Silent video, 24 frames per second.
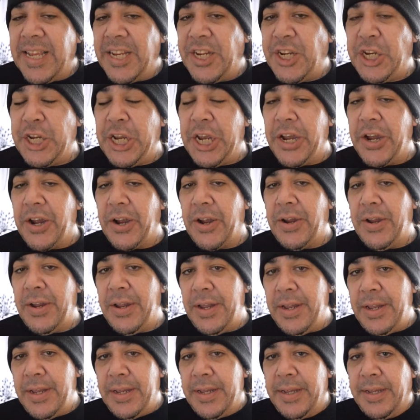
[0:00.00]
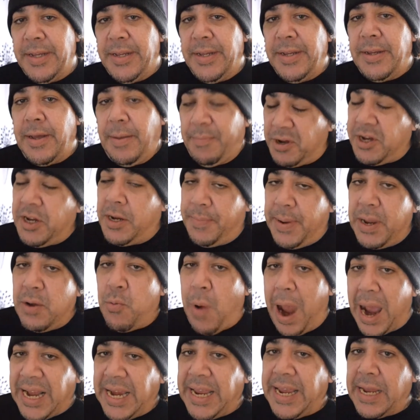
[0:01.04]
this year. I'm gonna be
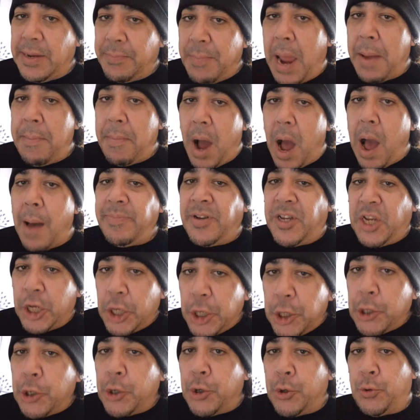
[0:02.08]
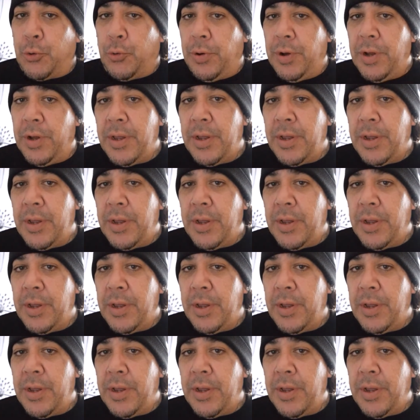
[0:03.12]
writing in my mom, too.